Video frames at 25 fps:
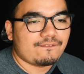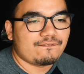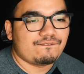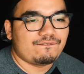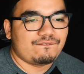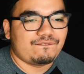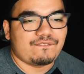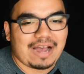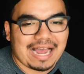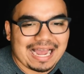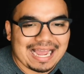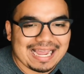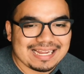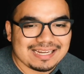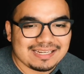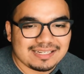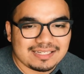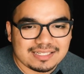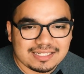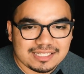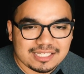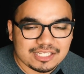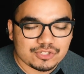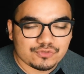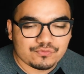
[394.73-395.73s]
to
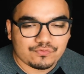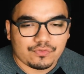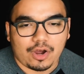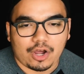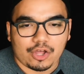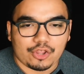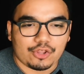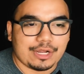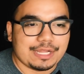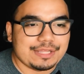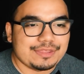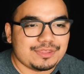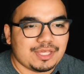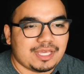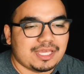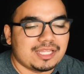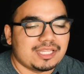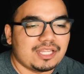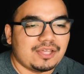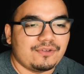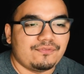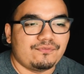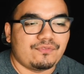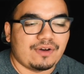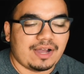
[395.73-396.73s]
find his father. At the
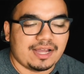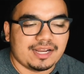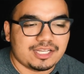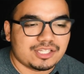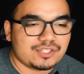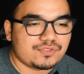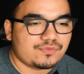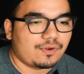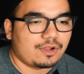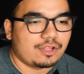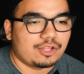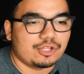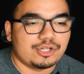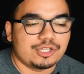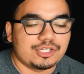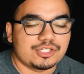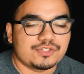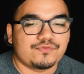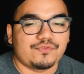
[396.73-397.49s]
end, they find his father.